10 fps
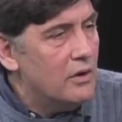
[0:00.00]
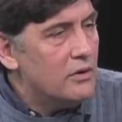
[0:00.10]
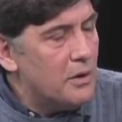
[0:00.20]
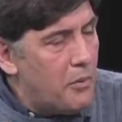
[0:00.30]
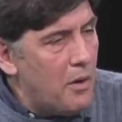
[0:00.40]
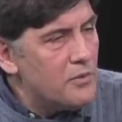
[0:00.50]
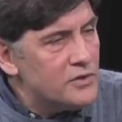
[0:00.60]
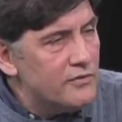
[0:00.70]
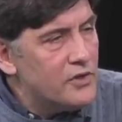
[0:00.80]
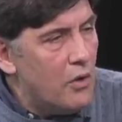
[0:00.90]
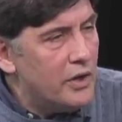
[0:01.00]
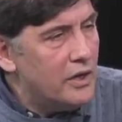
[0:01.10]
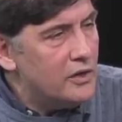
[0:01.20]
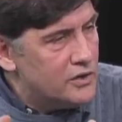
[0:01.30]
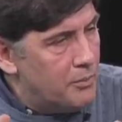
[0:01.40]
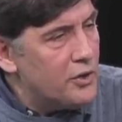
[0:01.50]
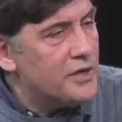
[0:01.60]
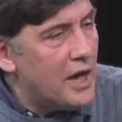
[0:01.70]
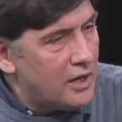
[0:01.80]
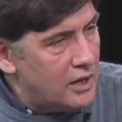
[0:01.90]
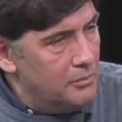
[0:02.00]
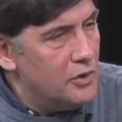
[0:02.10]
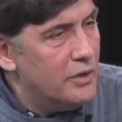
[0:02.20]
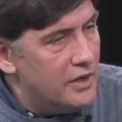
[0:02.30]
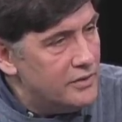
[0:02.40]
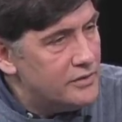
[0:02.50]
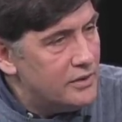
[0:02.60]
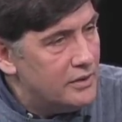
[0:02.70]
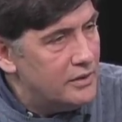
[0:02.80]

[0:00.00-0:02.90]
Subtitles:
The purpose of zoning is to protect communities.